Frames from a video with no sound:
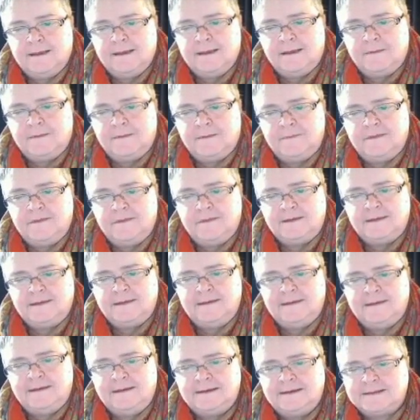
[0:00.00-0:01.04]
The
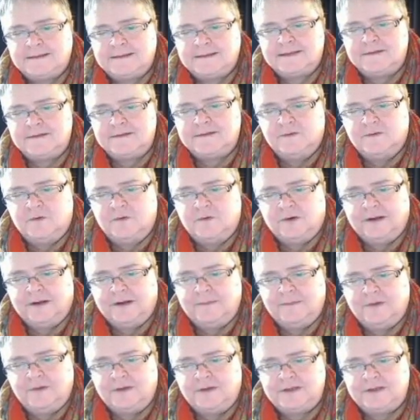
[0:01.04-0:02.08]
next award
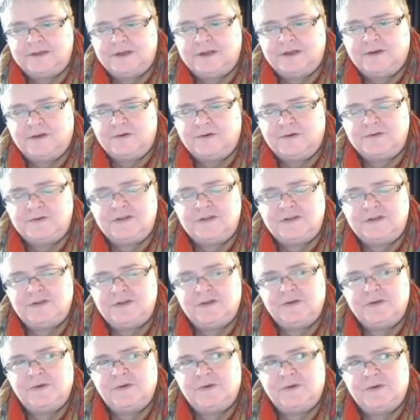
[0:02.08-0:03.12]
I'm going to go
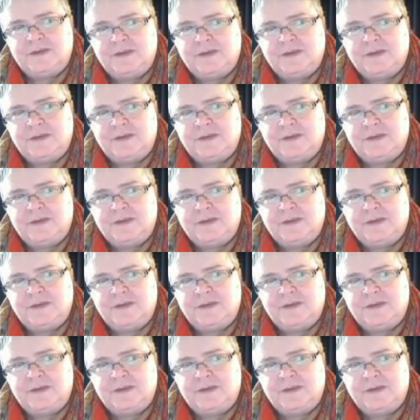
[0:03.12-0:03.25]
to